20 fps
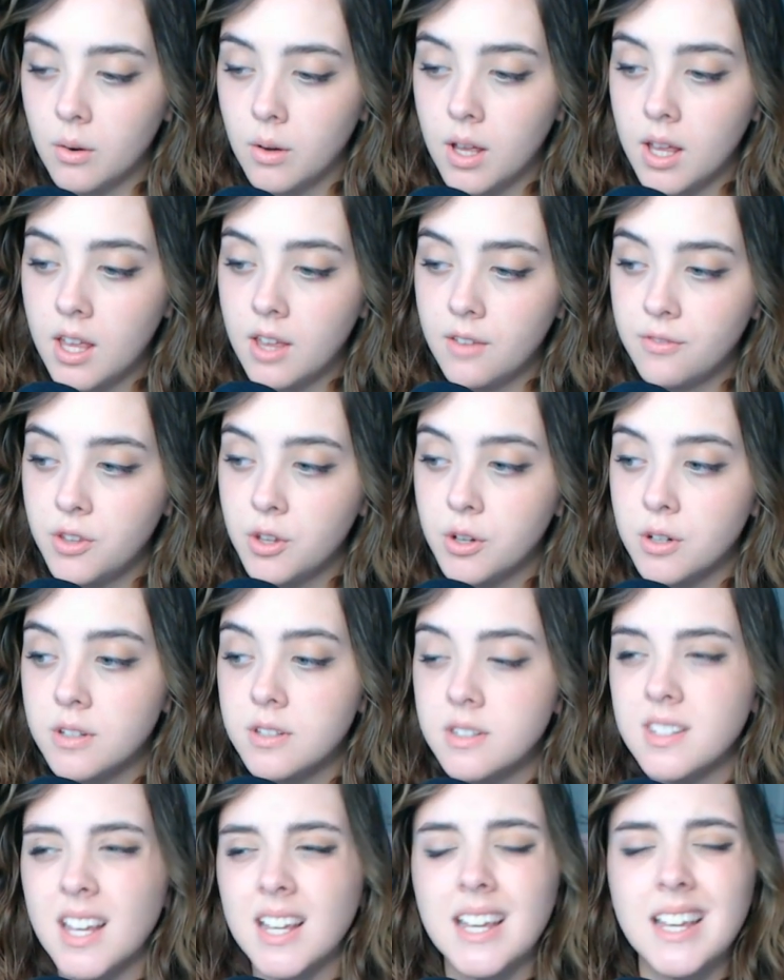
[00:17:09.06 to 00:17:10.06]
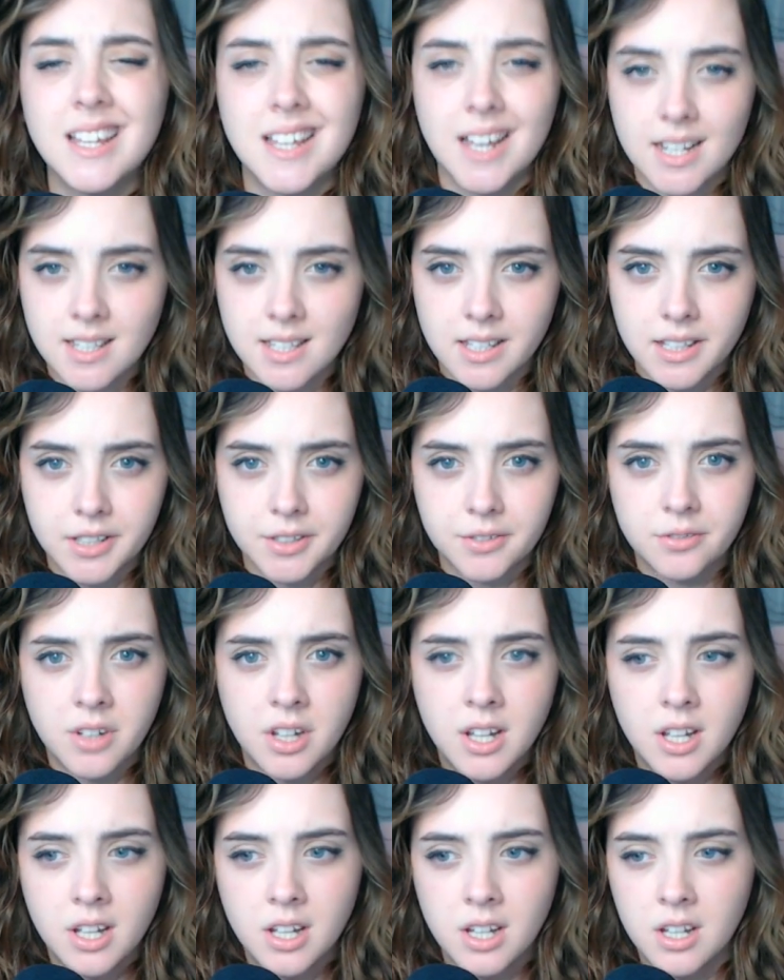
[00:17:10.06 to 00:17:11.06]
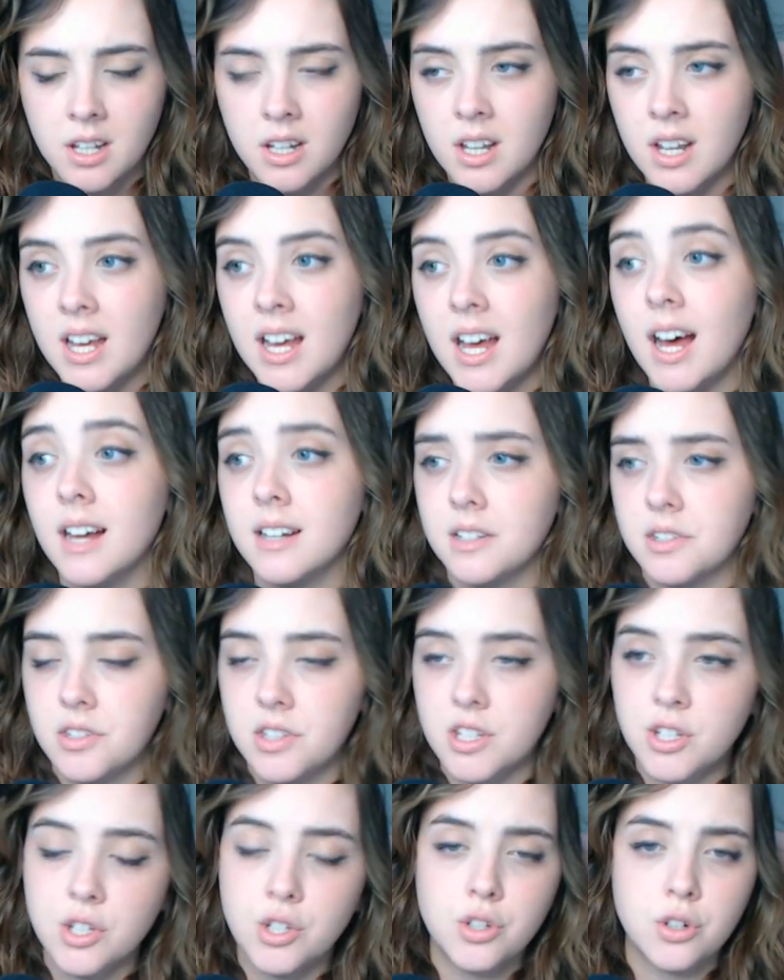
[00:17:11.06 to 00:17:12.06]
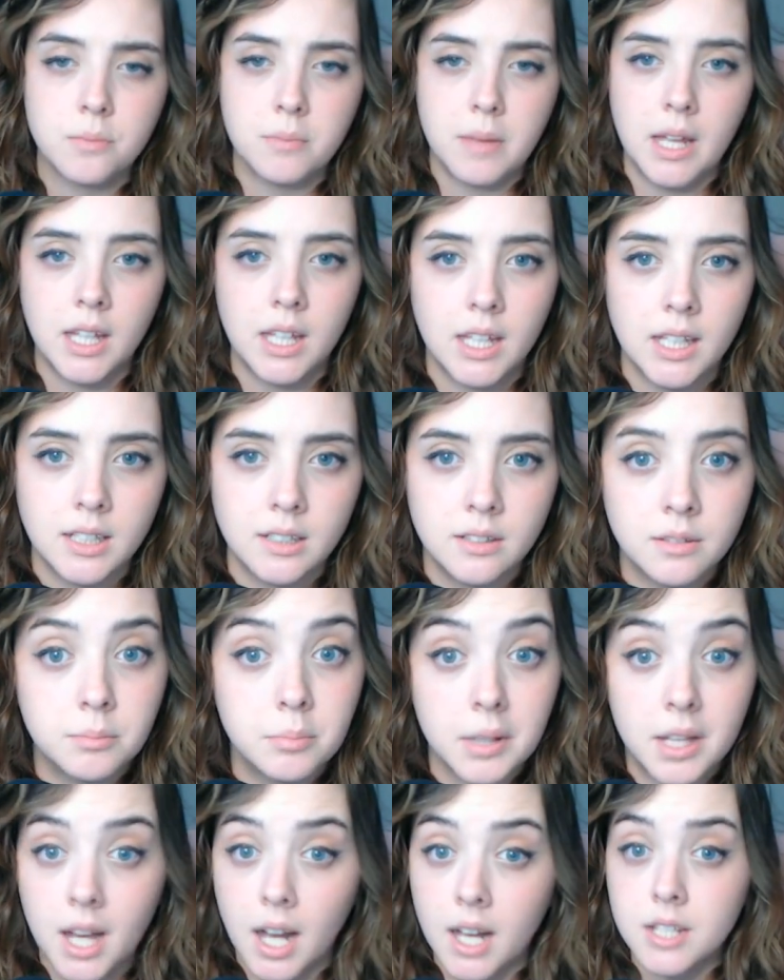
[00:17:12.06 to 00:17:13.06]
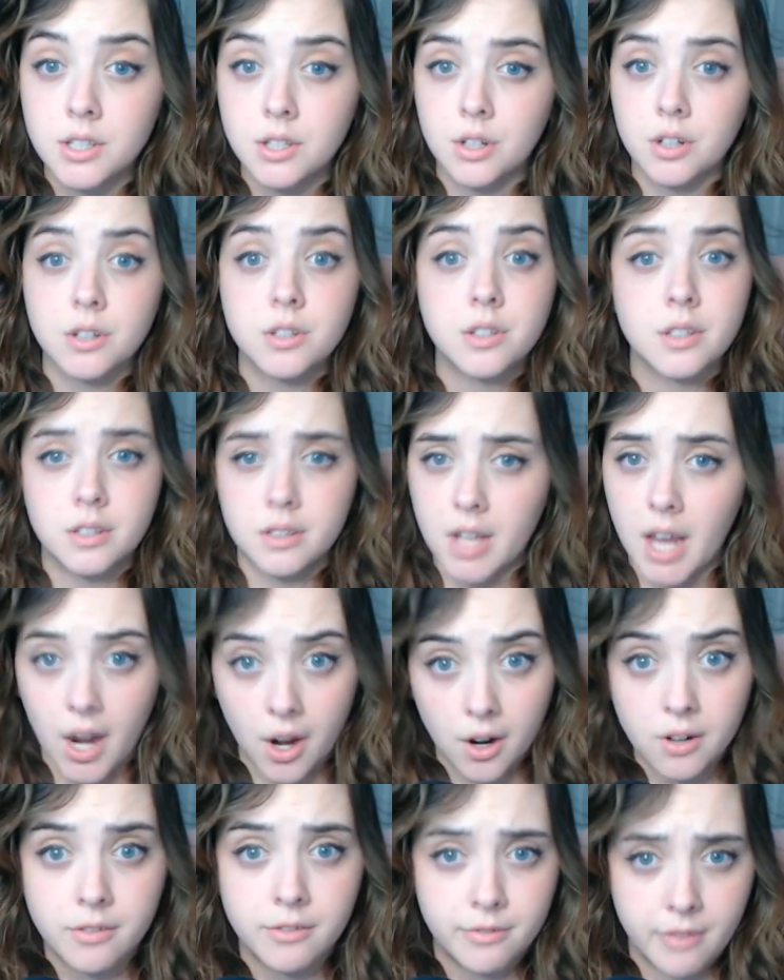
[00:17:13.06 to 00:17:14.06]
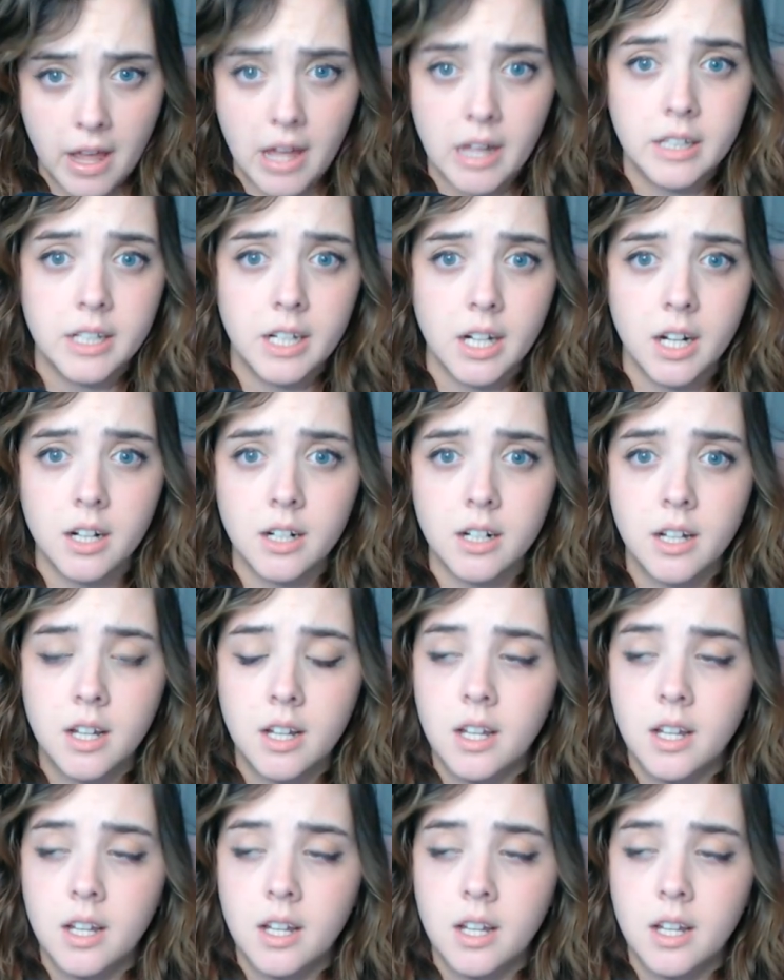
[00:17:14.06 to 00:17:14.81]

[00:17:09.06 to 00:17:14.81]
If you're second guessing a decision you're making because you're scared of failure,